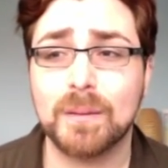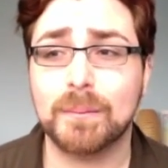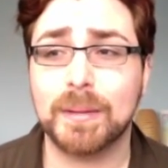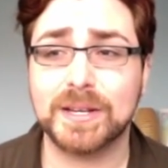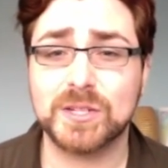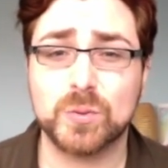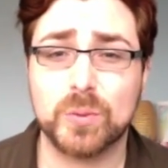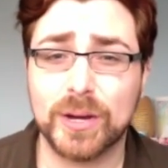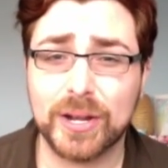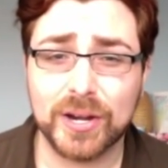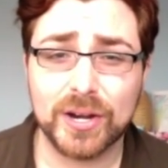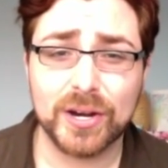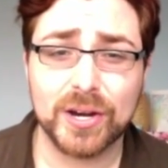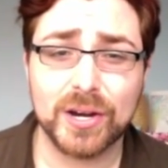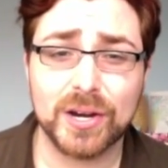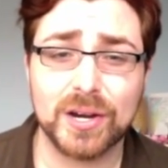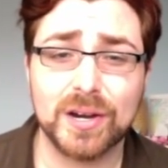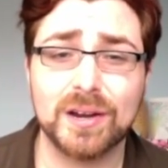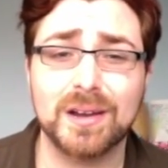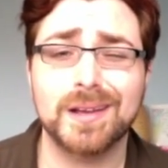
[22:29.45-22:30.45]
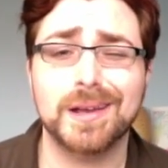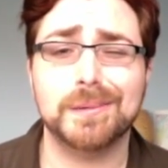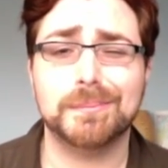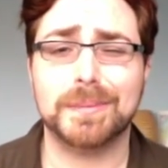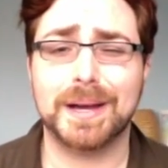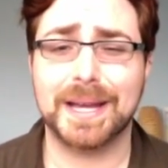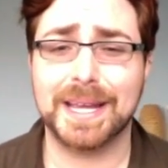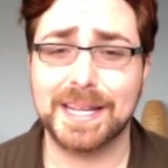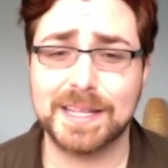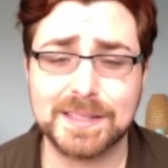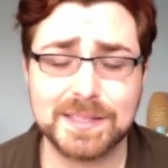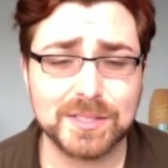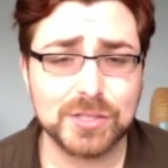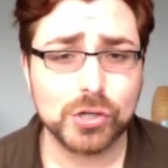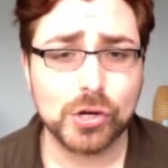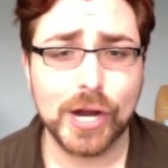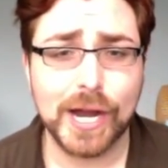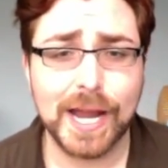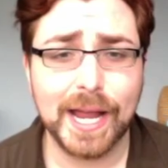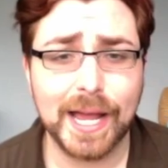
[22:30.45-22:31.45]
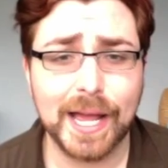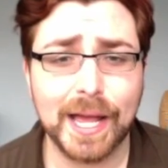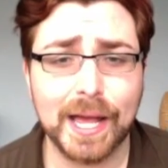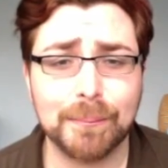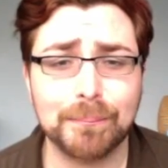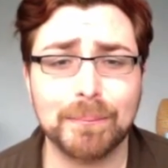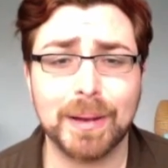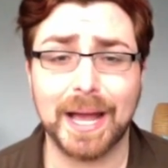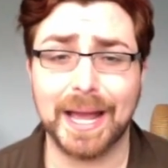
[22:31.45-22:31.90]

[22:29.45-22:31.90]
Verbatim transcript: my Twitter, my Instagram,